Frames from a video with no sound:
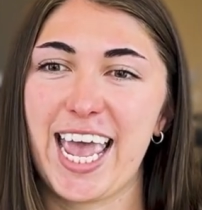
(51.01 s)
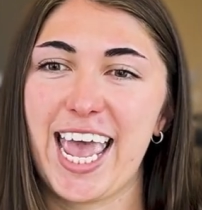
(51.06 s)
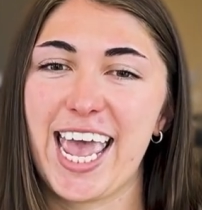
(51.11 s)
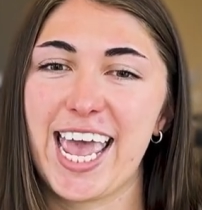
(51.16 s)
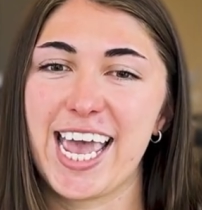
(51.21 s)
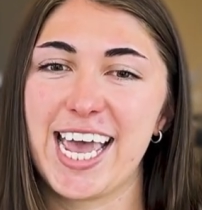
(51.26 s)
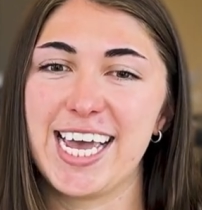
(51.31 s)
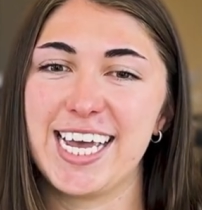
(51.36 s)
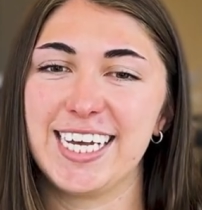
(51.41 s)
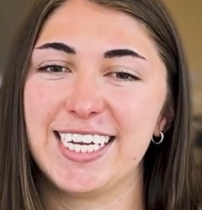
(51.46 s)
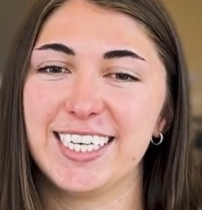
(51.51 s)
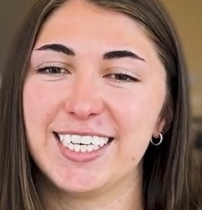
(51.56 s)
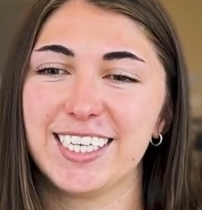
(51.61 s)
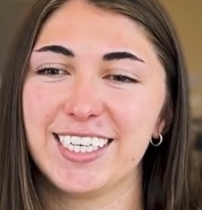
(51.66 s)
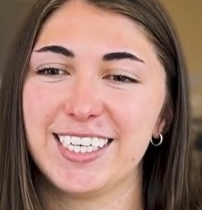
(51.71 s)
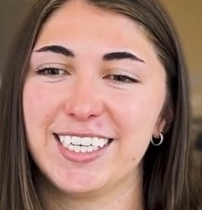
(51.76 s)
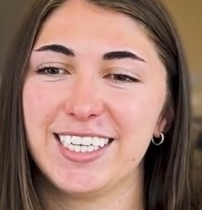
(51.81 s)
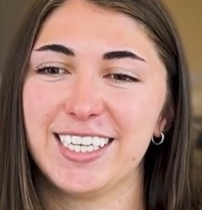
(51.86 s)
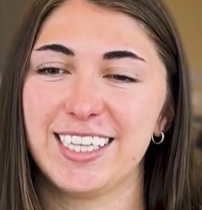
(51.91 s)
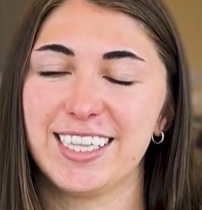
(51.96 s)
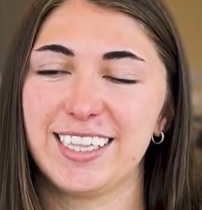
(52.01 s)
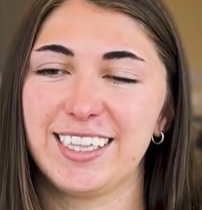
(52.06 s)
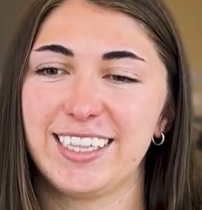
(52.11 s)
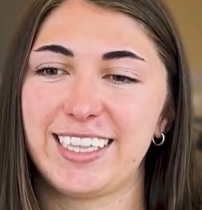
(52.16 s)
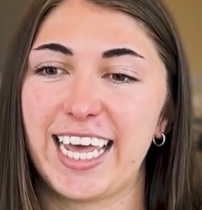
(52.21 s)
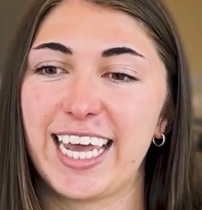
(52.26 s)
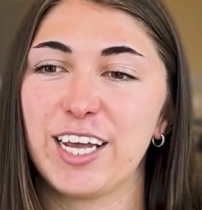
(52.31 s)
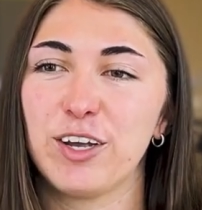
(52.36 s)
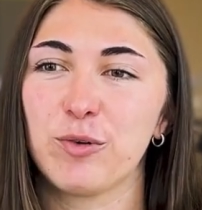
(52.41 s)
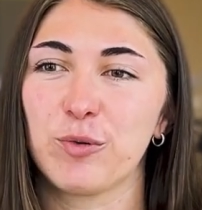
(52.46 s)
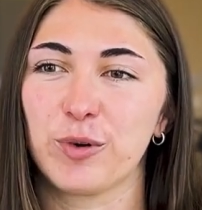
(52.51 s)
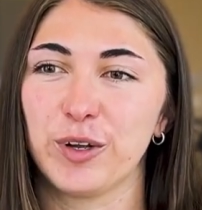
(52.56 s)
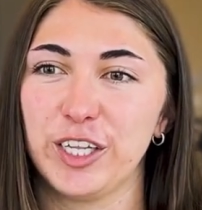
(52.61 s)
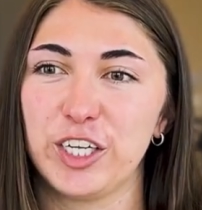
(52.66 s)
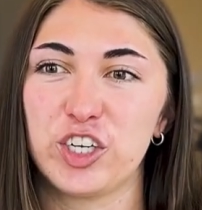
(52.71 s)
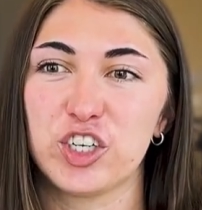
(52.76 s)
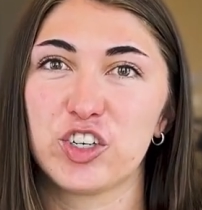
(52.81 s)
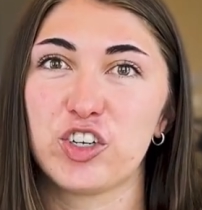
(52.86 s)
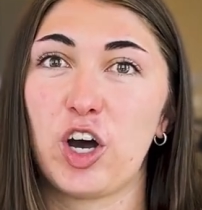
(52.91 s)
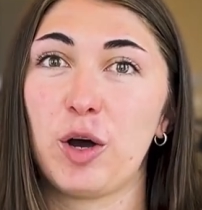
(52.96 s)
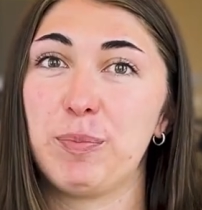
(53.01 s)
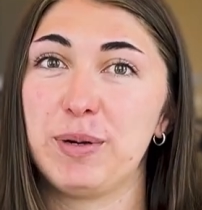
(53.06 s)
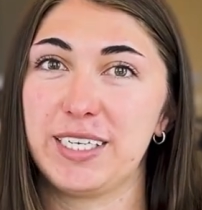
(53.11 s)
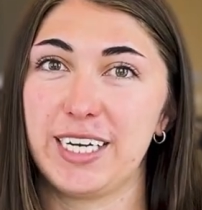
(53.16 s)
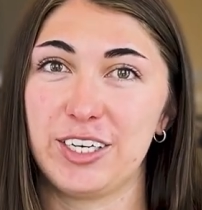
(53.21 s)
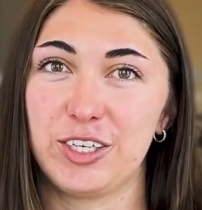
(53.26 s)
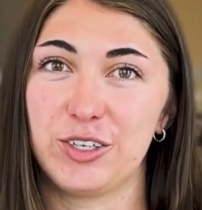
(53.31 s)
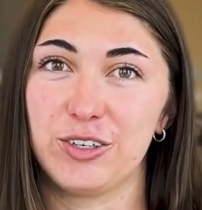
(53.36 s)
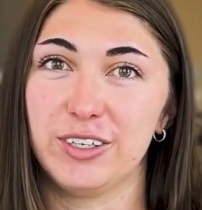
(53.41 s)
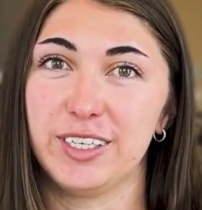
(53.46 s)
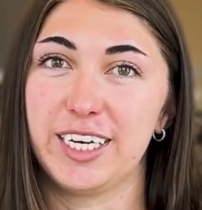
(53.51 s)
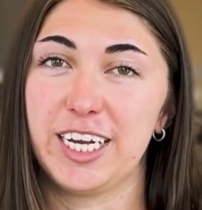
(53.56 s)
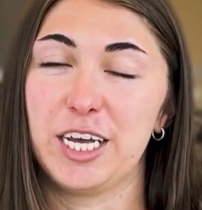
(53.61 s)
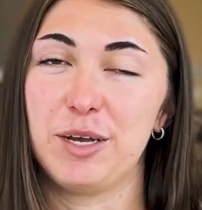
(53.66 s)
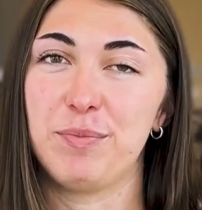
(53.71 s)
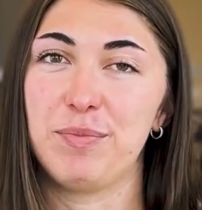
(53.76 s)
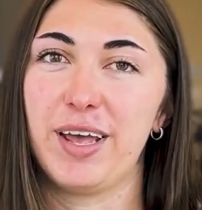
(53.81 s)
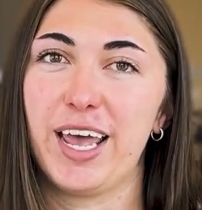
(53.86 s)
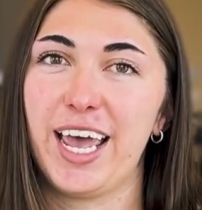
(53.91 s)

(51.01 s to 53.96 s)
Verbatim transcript: And they really just saw potential in him.